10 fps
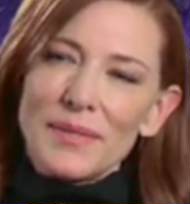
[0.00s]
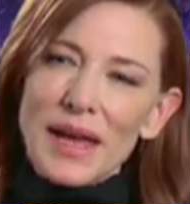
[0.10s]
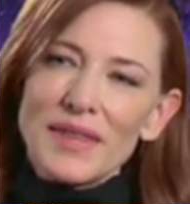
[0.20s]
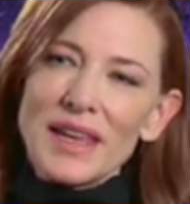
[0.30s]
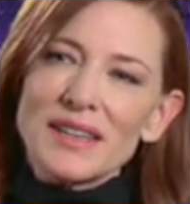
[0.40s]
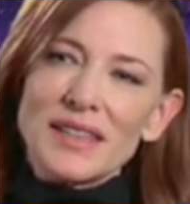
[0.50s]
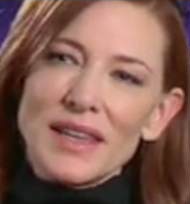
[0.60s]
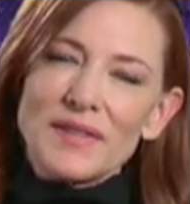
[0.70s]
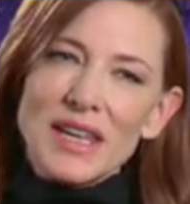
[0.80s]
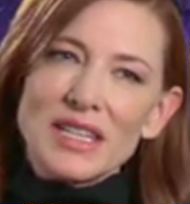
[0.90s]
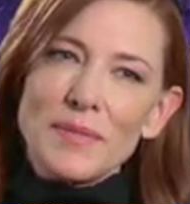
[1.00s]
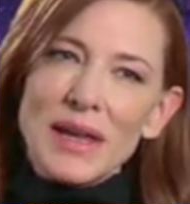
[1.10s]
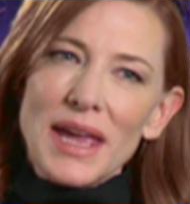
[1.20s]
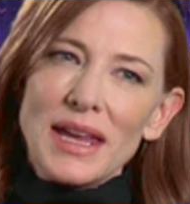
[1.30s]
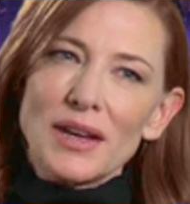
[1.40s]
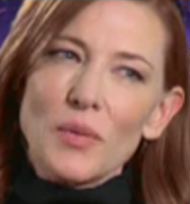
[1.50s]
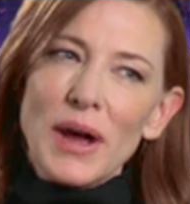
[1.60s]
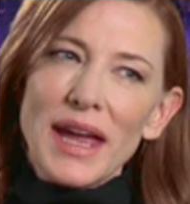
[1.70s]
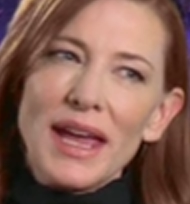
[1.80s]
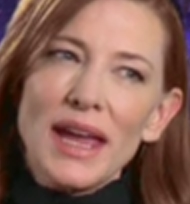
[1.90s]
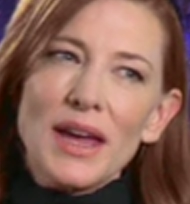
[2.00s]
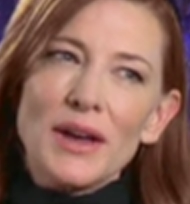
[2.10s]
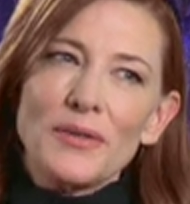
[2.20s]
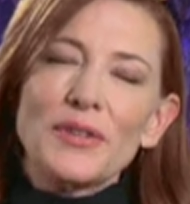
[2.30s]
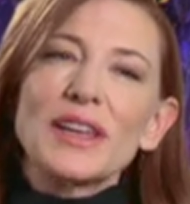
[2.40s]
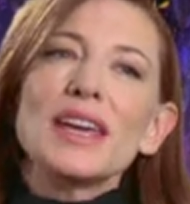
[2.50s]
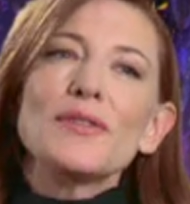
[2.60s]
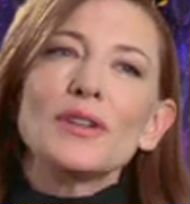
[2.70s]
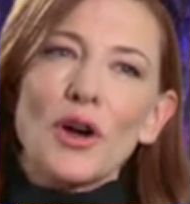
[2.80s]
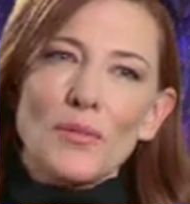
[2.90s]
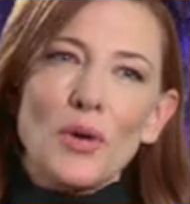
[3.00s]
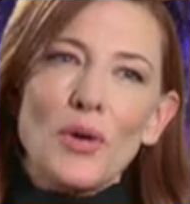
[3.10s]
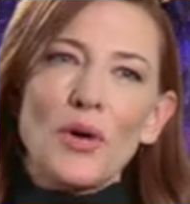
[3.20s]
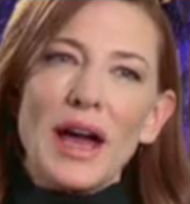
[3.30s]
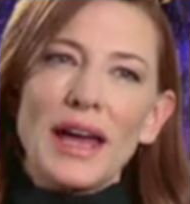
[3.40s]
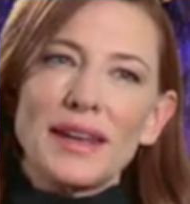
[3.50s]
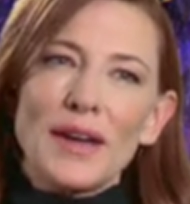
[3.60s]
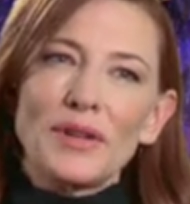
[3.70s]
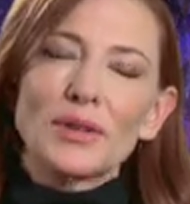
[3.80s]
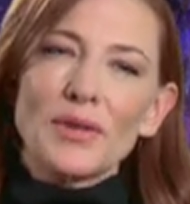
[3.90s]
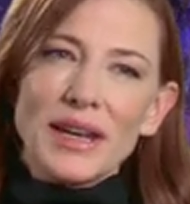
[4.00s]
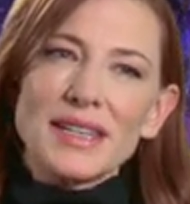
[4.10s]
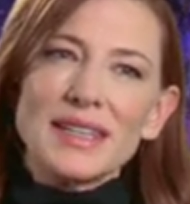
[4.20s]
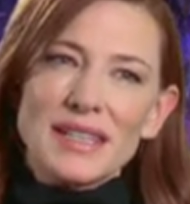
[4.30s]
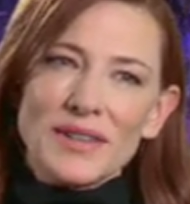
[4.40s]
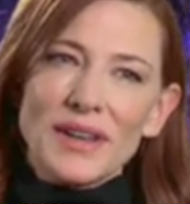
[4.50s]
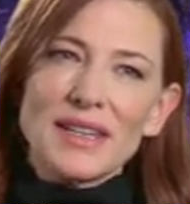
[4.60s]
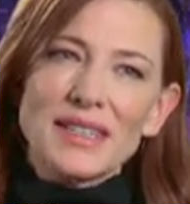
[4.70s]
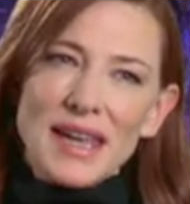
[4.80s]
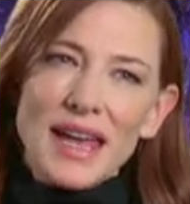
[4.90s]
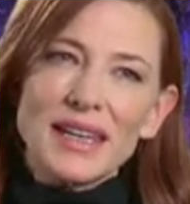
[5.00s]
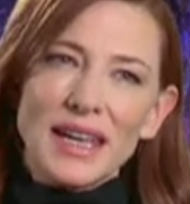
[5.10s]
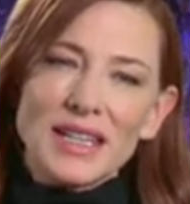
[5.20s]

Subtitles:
And things that they've said to me, and in a way forgive a lot more and have a greater sense of understanding.